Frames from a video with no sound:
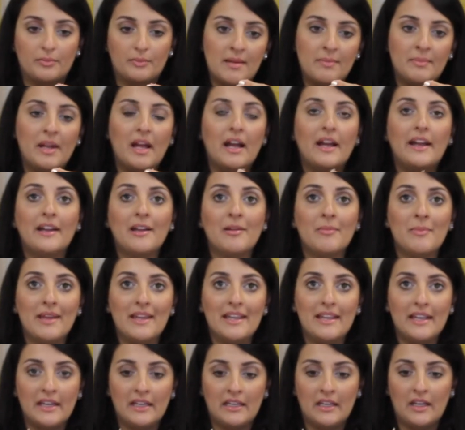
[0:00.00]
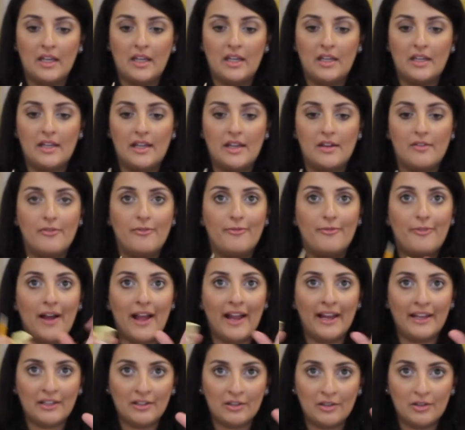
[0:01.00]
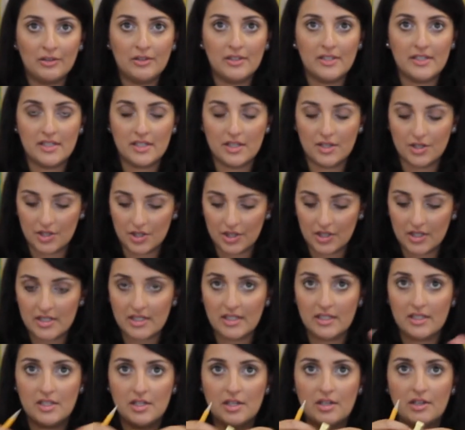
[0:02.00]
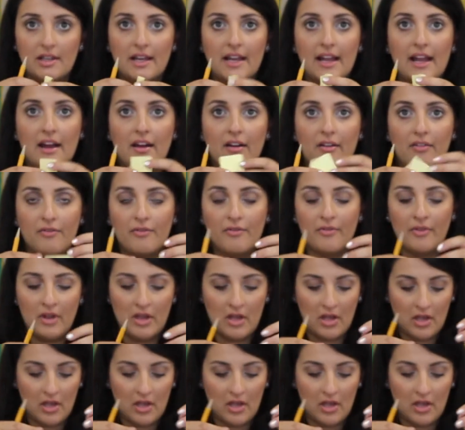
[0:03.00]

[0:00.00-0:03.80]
I'm not gonna make any like final decisions until I have